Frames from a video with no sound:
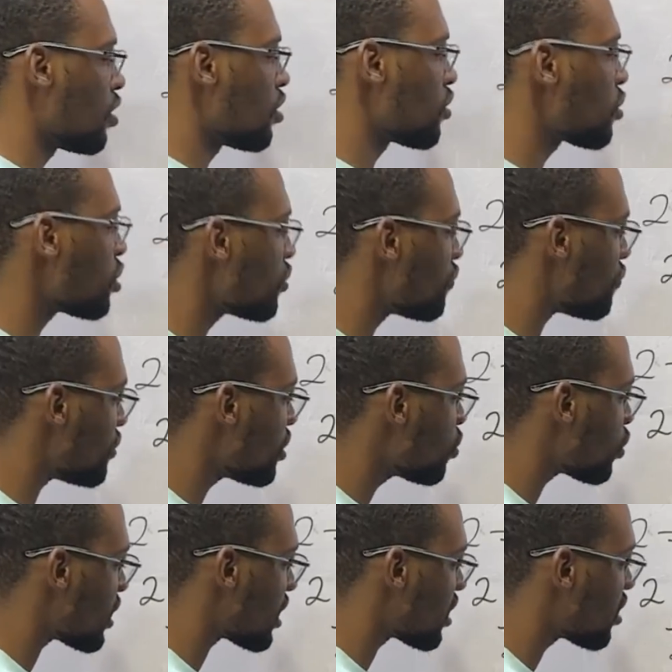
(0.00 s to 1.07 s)
So
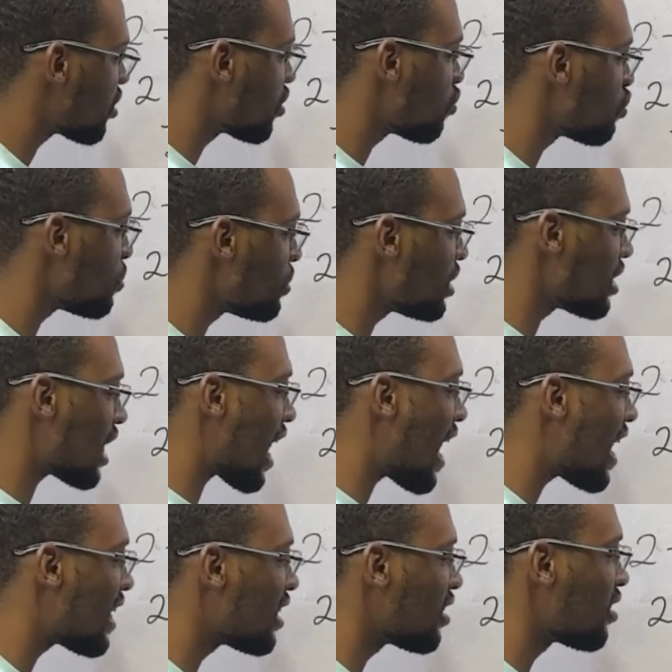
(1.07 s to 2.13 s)
V1 will be
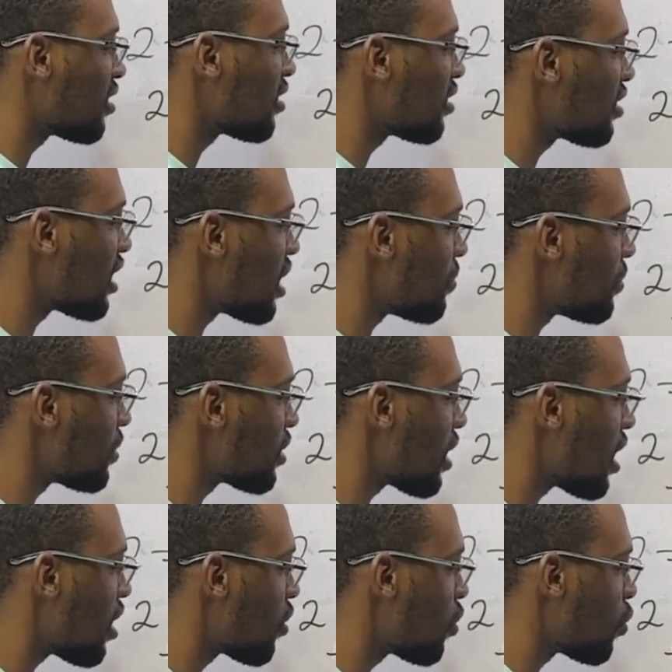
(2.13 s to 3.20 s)
I times
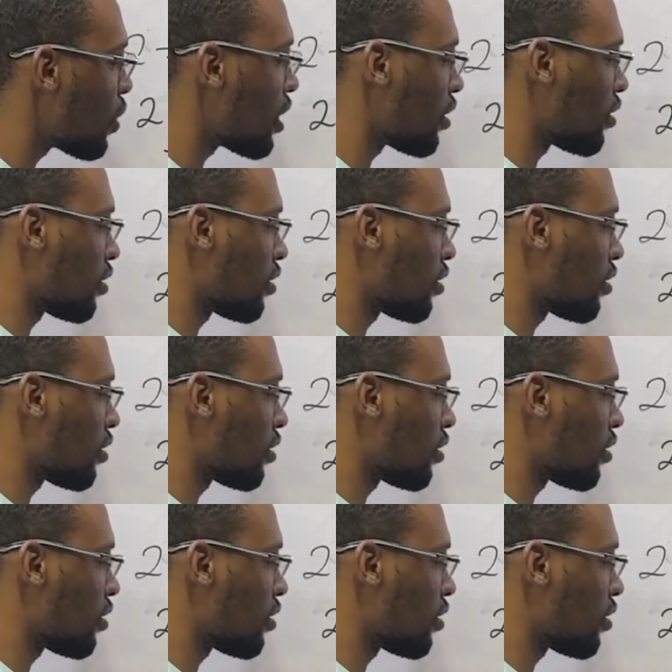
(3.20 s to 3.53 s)
R1.